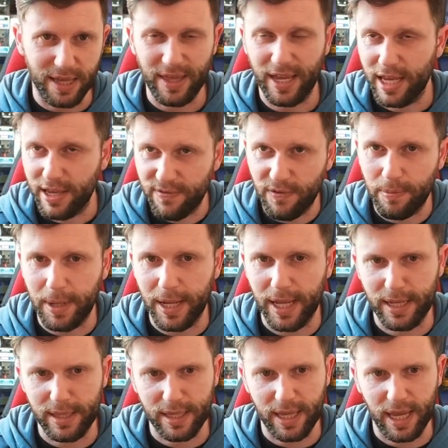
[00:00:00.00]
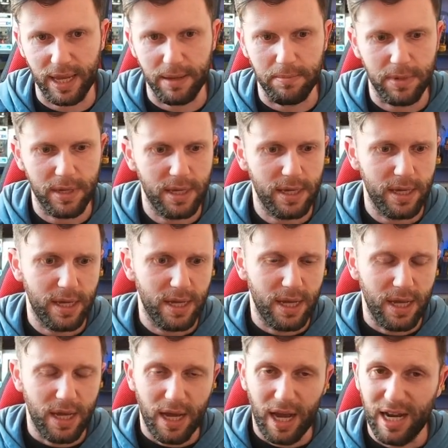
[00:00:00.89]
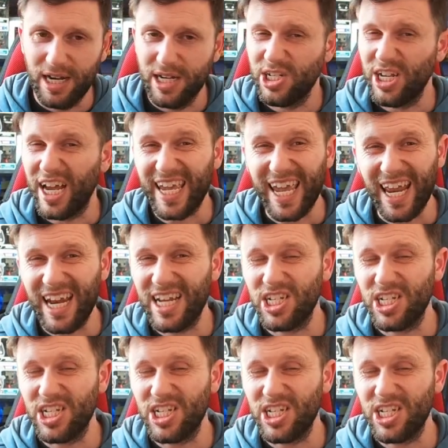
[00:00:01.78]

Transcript: Thank you for playing the game and it, again,